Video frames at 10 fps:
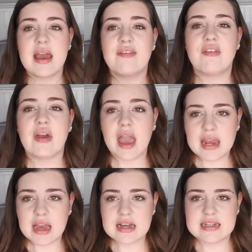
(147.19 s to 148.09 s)
If you have
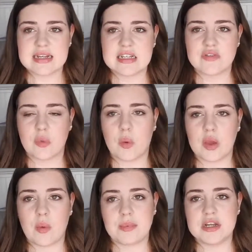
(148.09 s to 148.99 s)
any ideas for
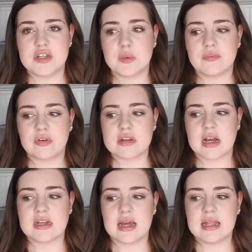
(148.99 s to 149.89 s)
what you want me to do for a
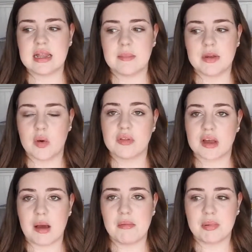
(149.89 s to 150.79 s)
tie-dye, let me know with
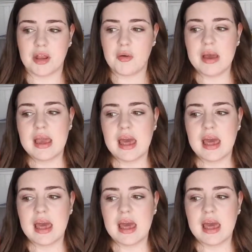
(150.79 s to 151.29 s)
a comment below.